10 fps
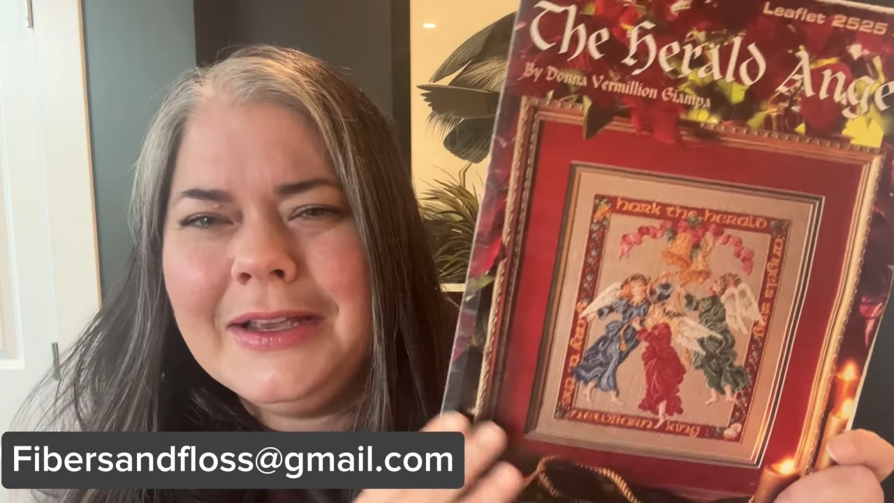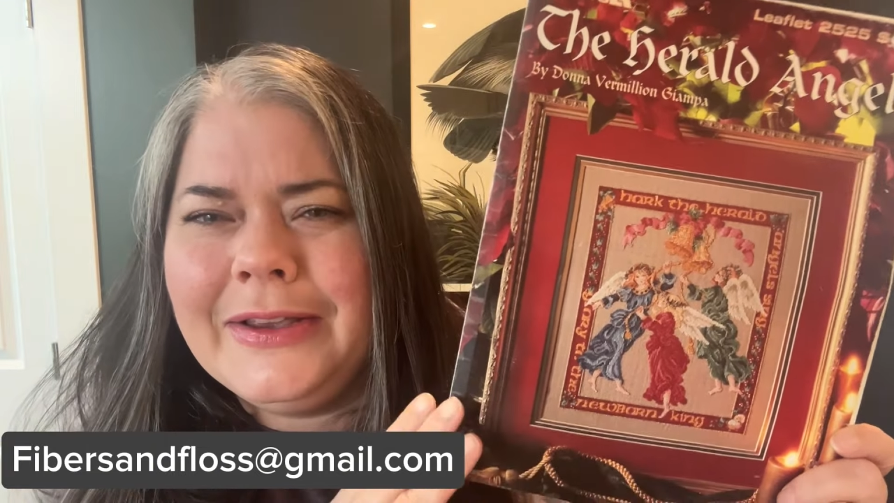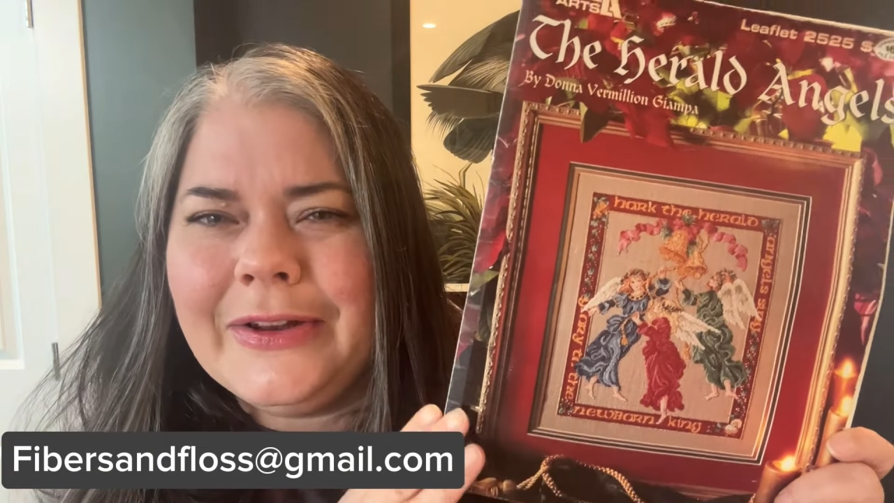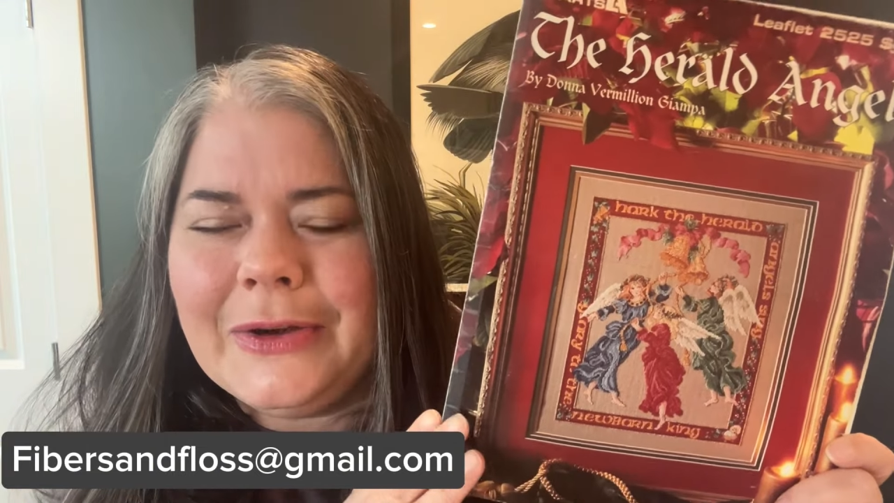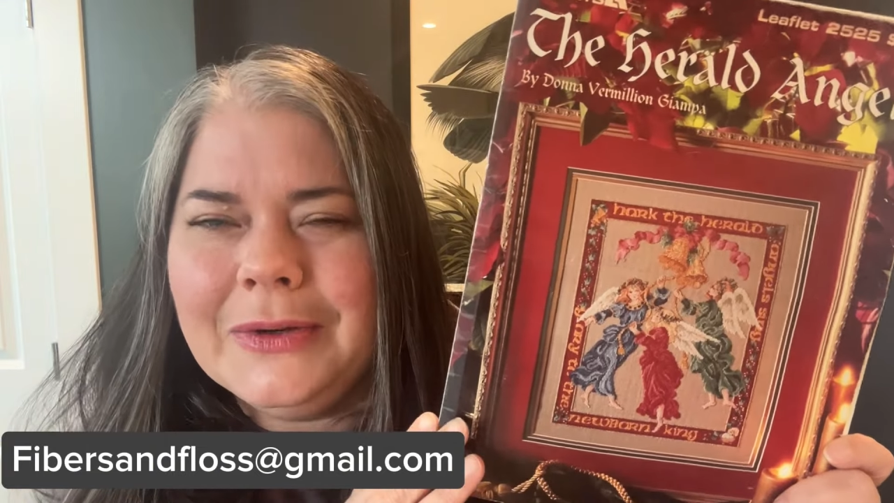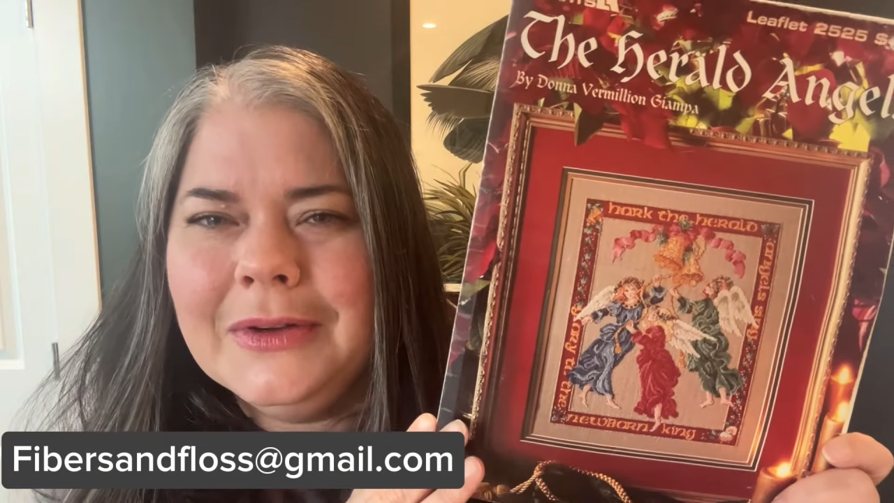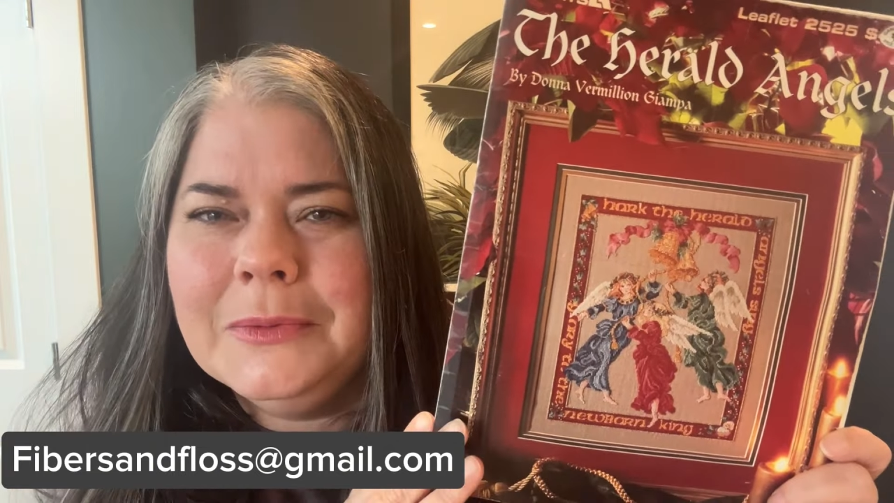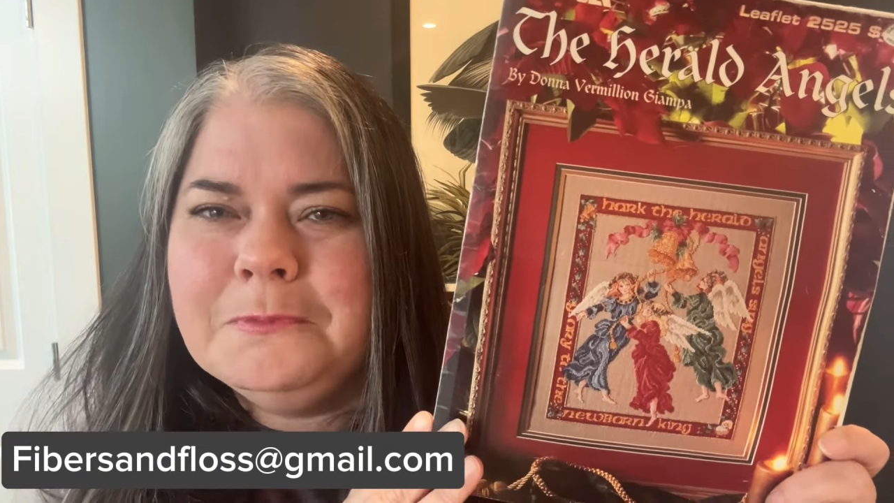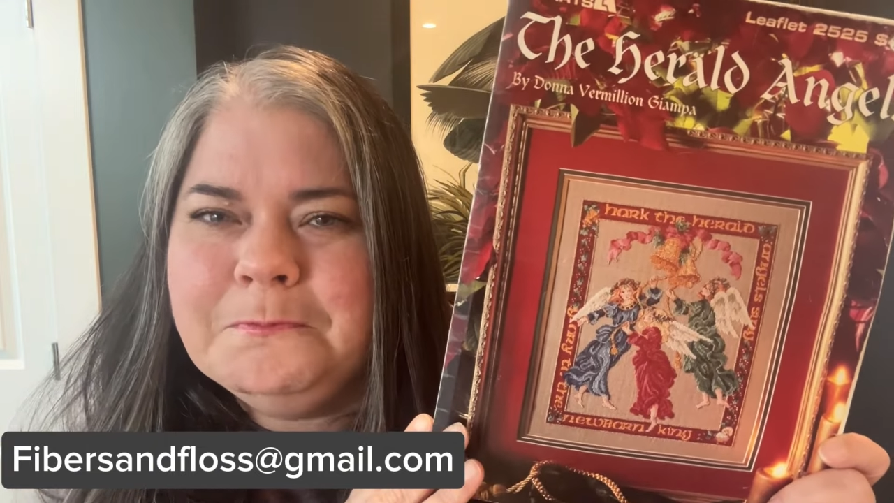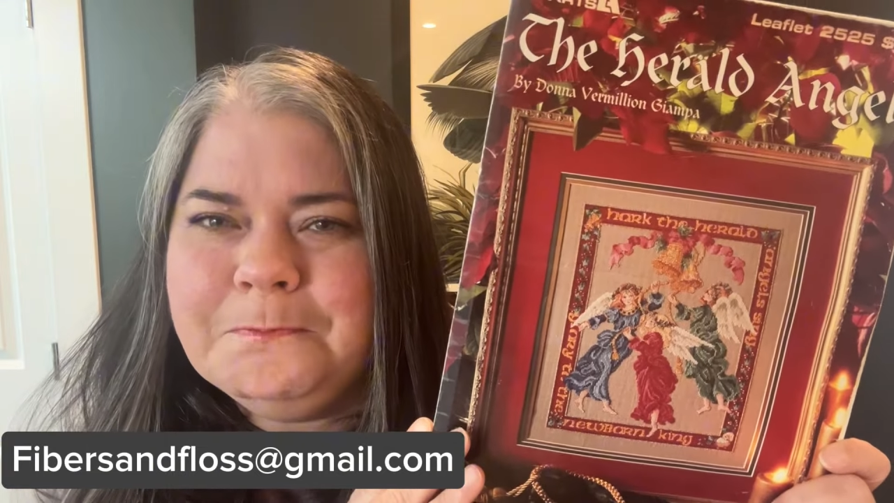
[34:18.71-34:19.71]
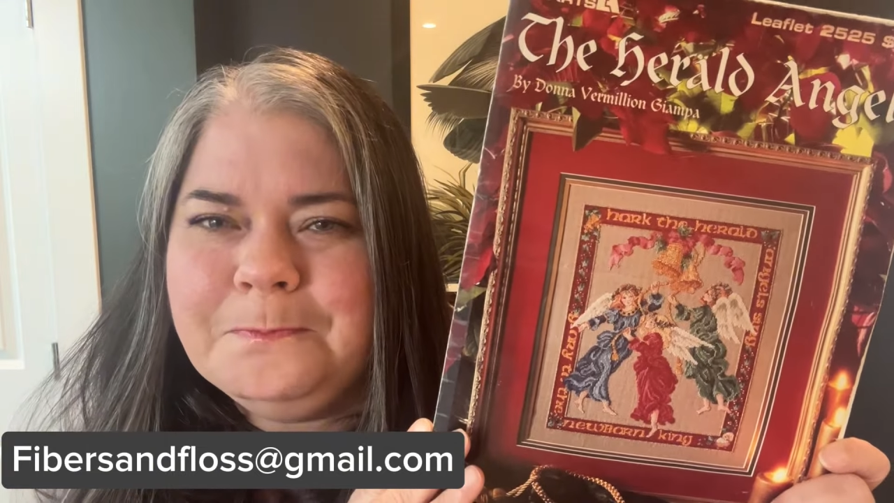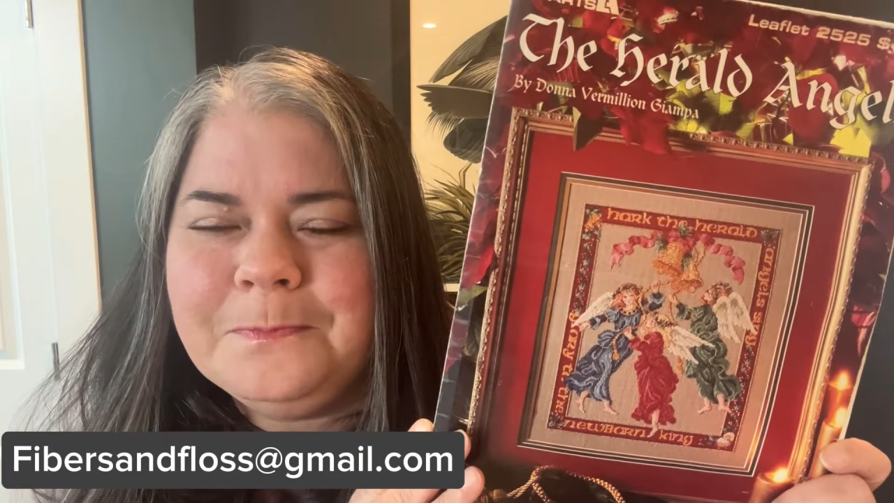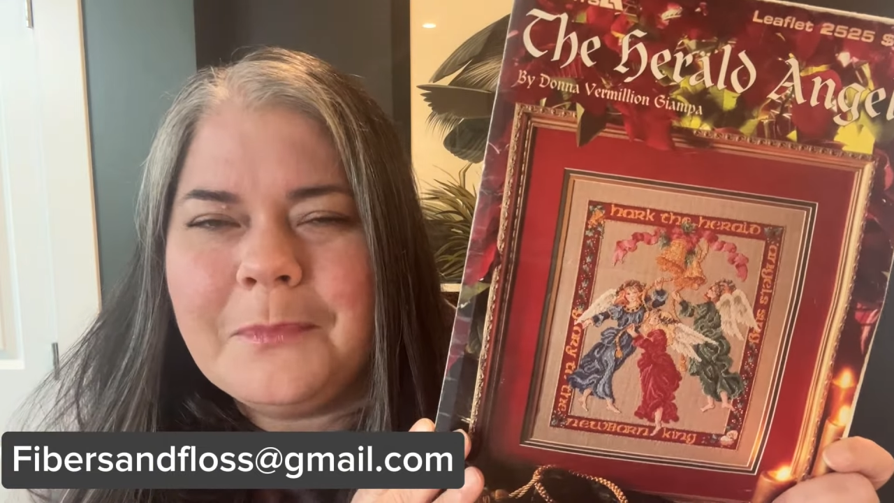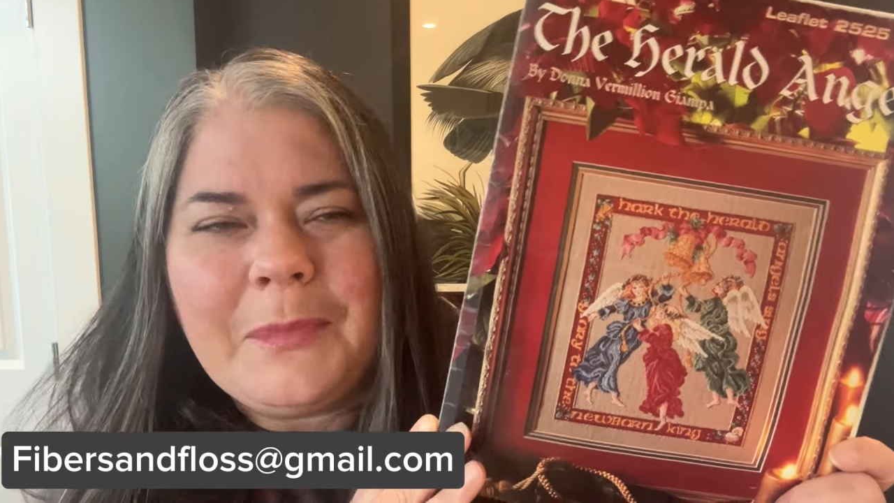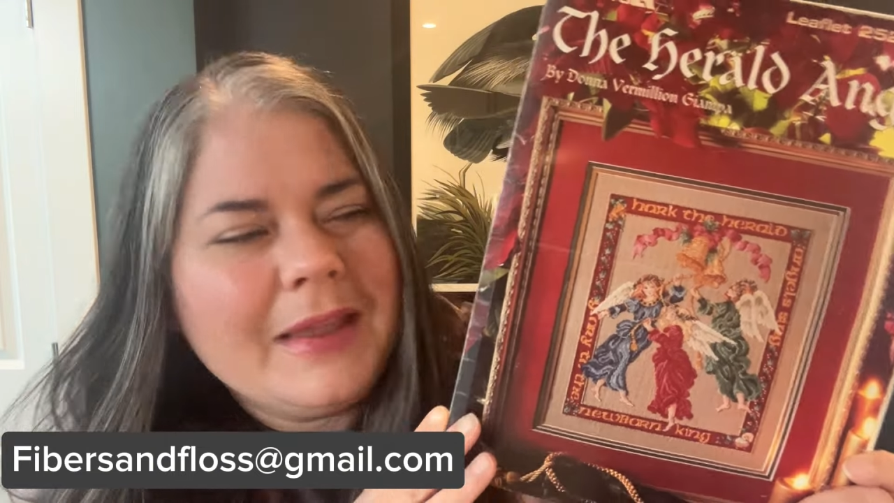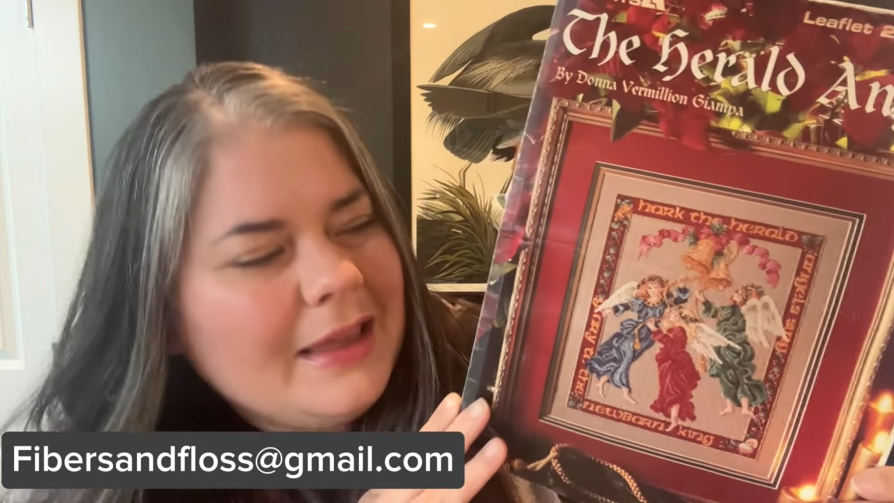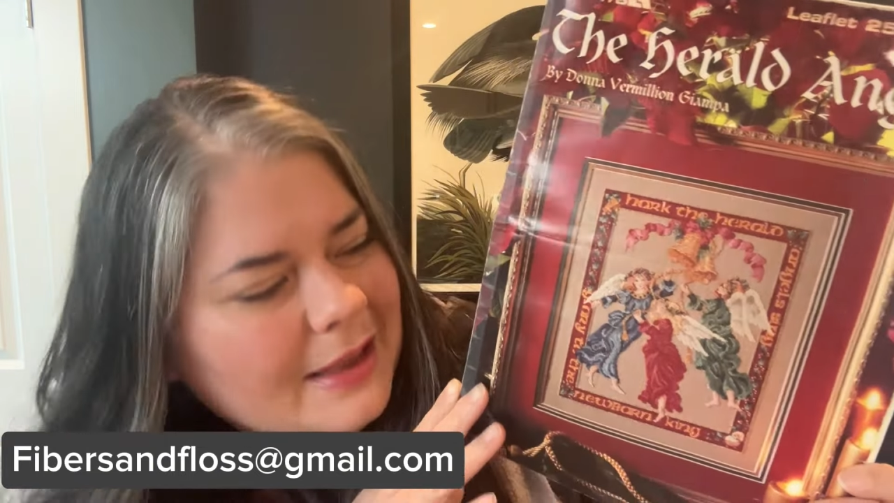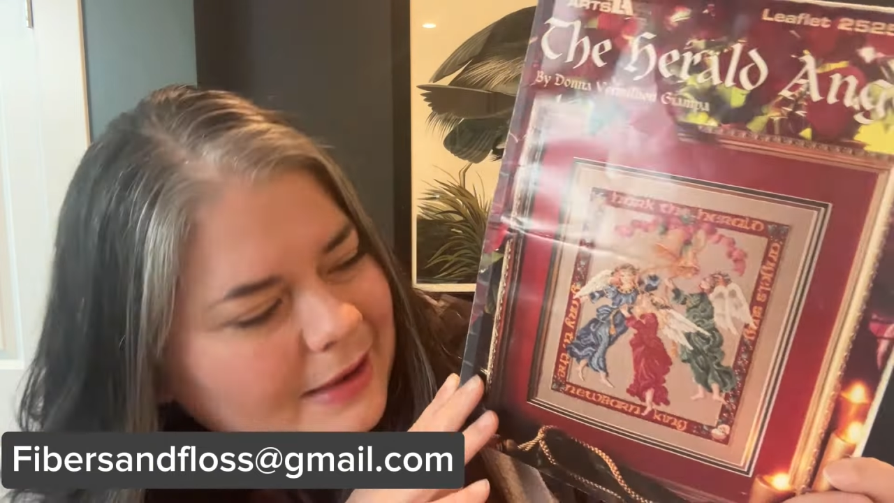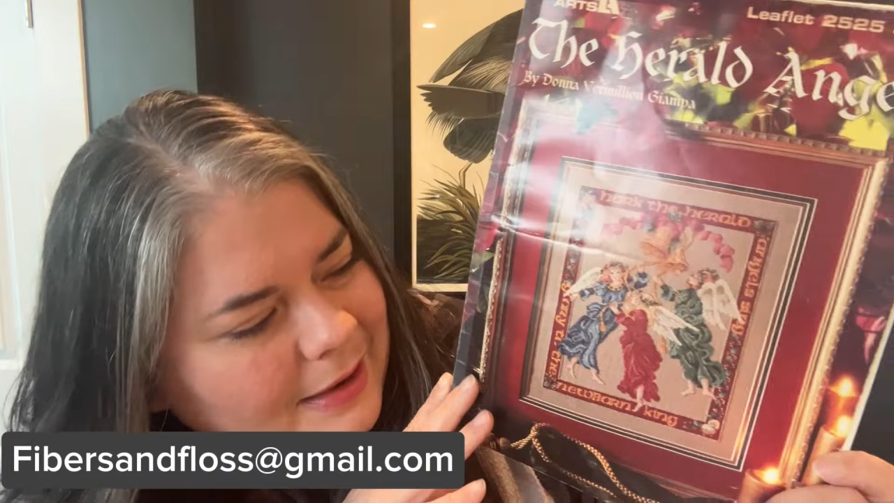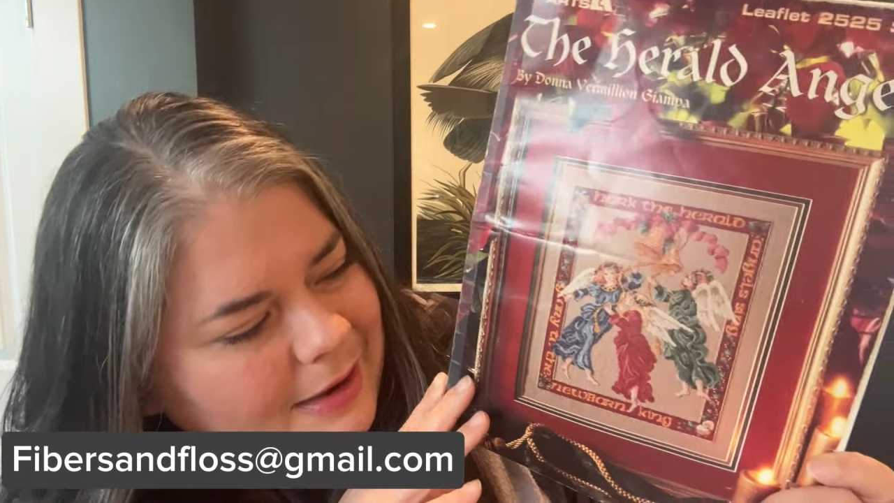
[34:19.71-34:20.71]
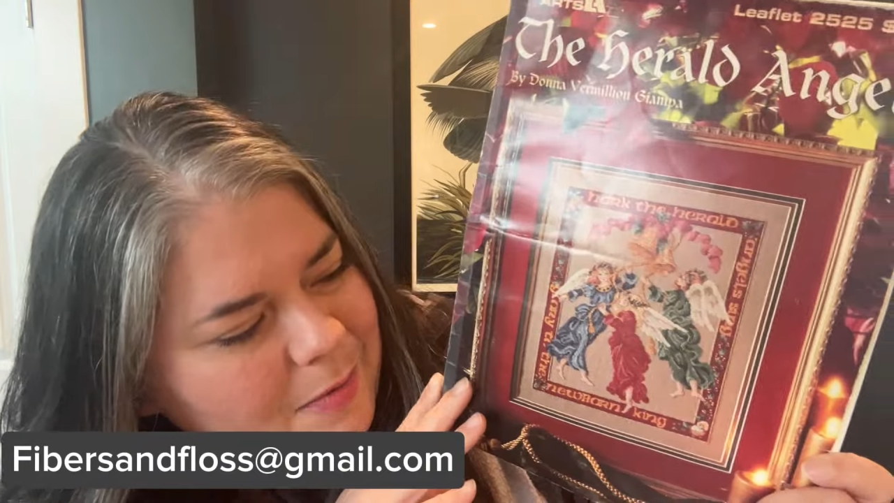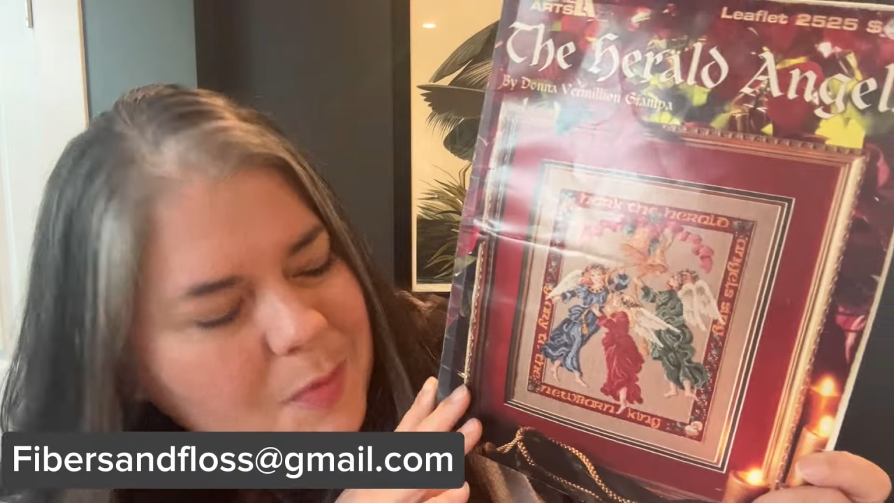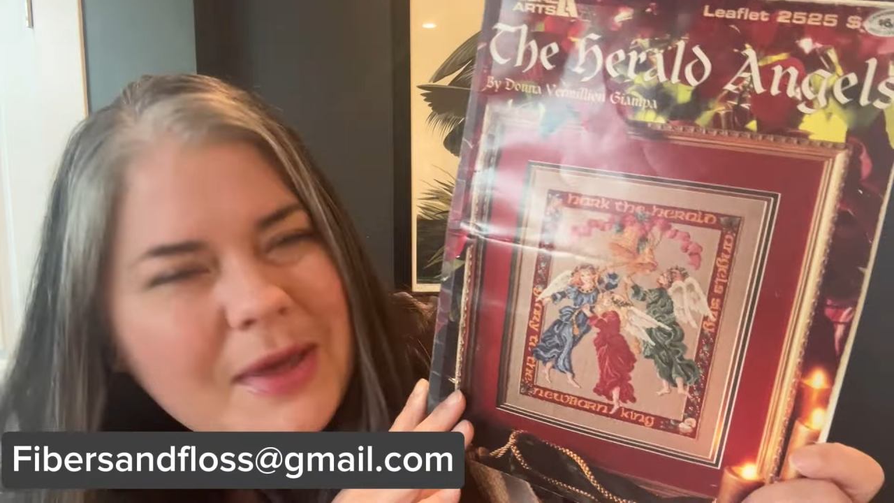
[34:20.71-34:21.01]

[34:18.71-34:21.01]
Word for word: you know, I'm a